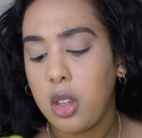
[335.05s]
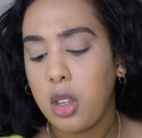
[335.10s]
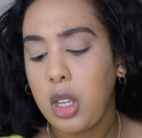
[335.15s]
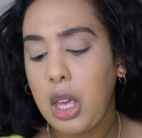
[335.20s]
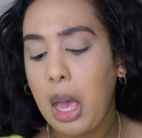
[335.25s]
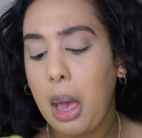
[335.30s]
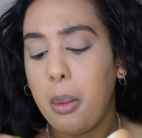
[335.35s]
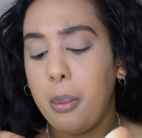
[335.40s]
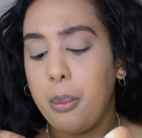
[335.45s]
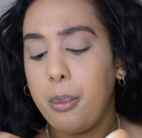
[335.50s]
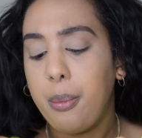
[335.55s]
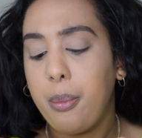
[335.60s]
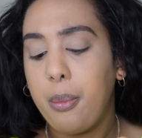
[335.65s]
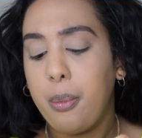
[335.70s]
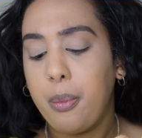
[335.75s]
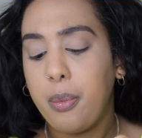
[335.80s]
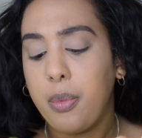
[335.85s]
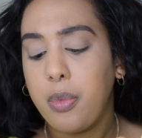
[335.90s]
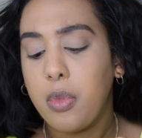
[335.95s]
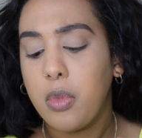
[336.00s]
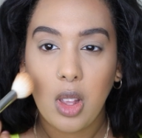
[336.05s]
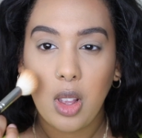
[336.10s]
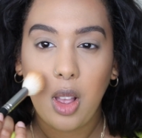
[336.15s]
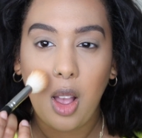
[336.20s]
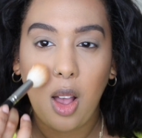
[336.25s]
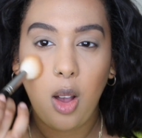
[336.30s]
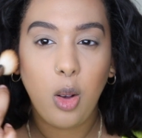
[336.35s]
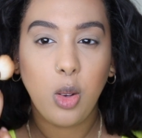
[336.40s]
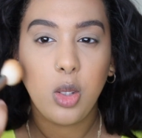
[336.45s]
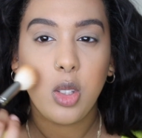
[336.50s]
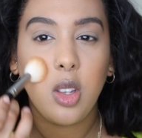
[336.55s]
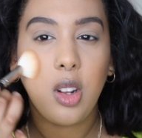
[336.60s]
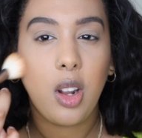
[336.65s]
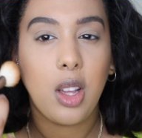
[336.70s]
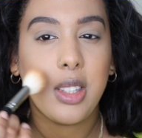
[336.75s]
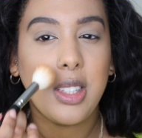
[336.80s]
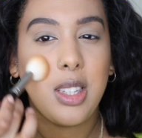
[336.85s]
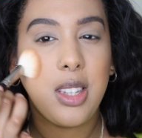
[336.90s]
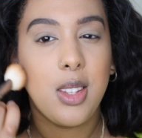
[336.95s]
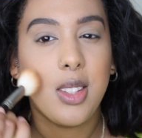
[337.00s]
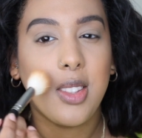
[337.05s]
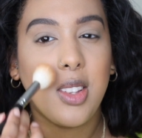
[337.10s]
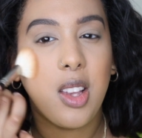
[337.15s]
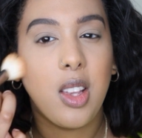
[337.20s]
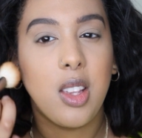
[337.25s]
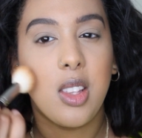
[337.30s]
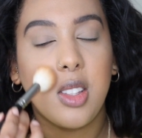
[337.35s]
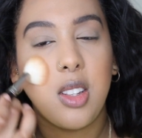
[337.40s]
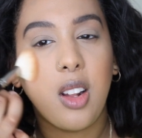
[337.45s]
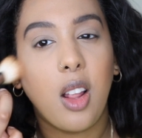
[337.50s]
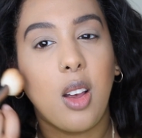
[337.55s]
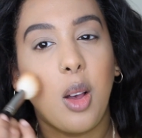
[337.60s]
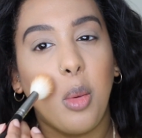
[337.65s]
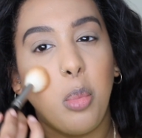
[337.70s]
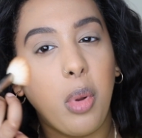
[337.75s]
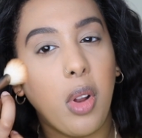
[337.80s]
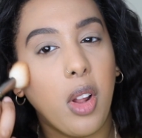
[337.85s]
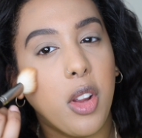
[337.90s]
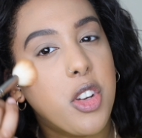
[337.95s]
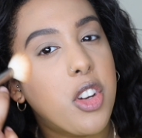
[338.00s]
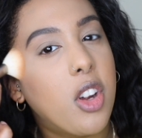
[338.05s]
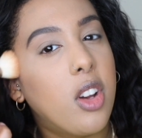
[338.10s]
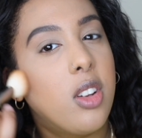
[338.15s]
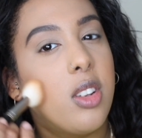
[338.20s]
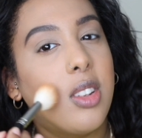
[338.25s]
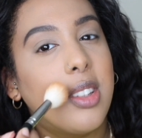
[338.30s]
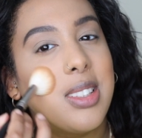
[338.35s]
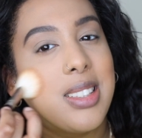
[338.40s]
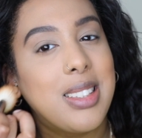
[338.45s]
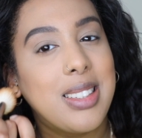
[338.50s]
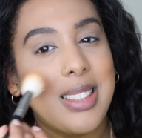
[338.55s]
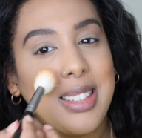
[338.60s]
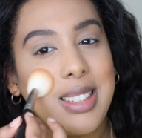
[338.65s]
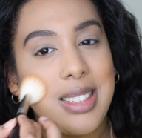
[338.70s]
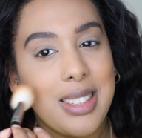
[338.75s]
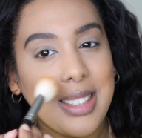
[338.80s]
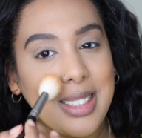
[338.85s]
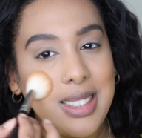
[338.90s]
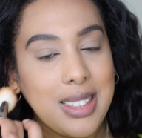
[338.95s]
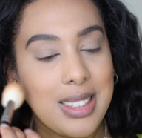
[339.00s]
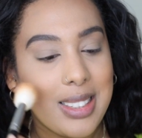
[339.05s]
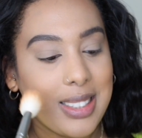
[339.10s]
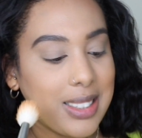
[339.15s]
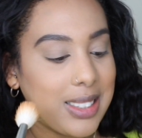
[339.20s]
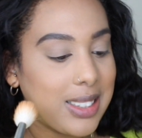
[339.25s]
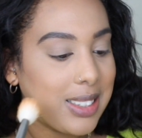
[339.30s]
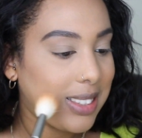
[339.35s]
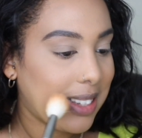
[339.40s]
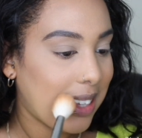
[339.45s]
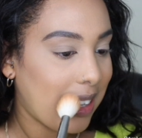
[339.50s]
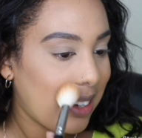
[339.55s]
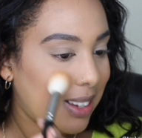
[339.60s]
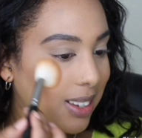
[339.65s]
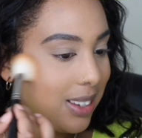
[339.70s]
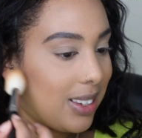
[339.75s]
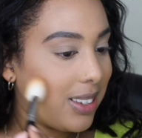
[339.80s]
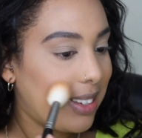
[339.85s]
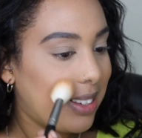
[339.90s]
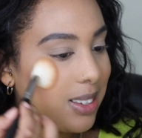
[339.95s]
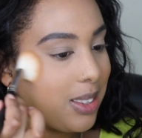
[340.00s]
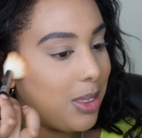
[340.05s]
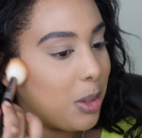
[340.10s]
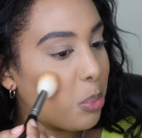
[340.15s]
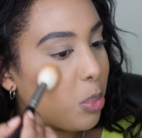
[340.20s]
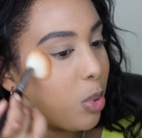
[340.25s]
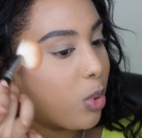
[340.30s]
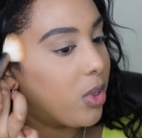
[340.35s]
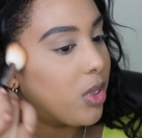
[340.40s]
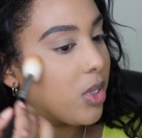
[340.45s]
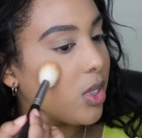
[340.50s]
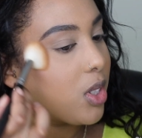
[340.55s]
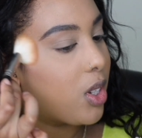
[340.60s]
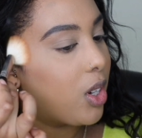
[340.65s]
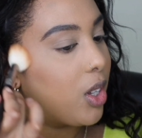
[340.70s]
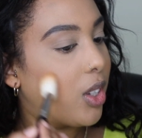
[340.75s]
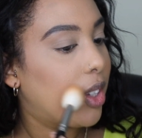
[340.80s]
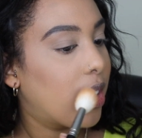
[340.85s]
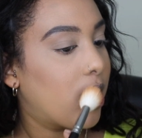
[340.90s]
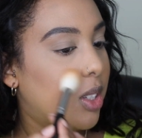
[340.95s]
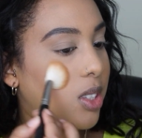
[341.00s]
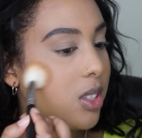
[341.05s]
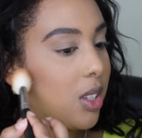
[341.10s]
Yeah. I also like to use it as like a blusher because I like the bronze look.